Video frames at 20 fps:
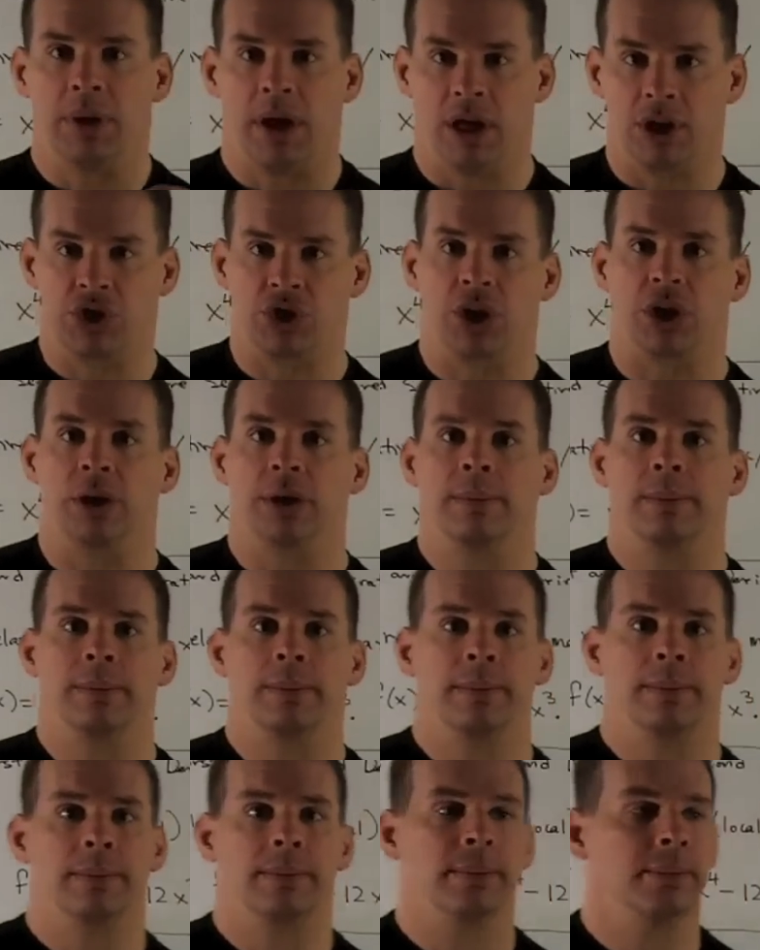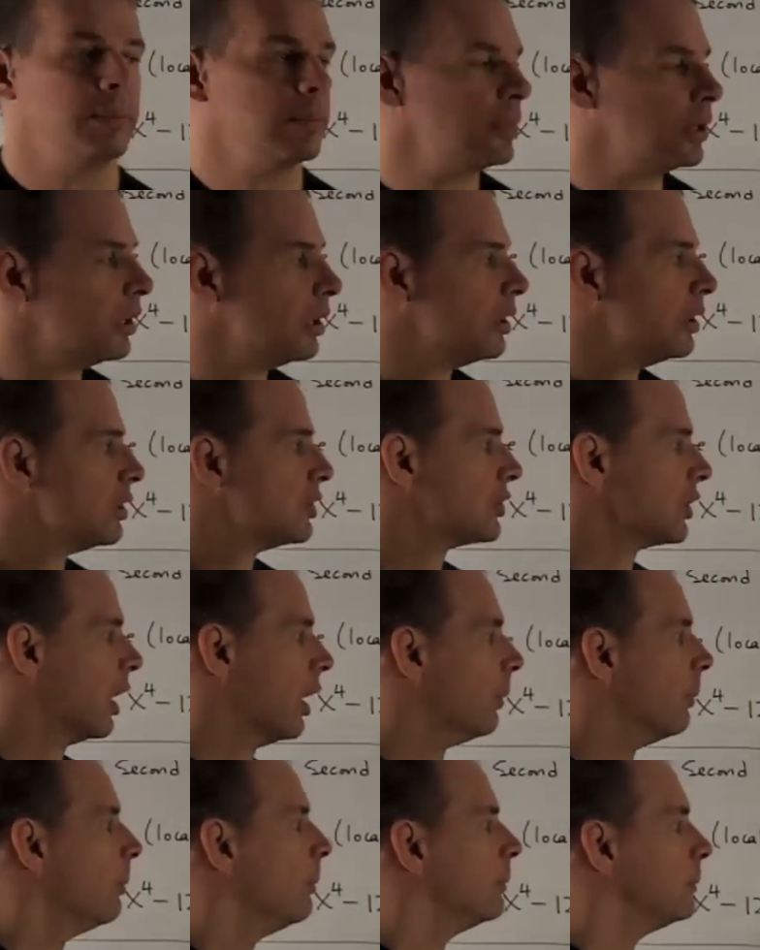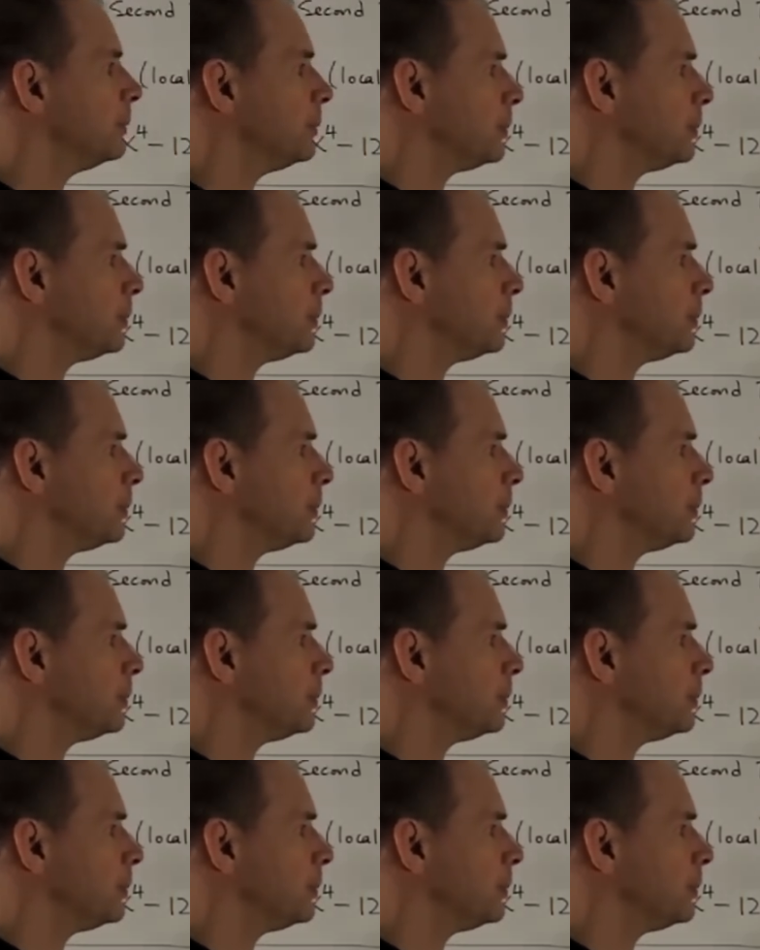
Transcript: picture. So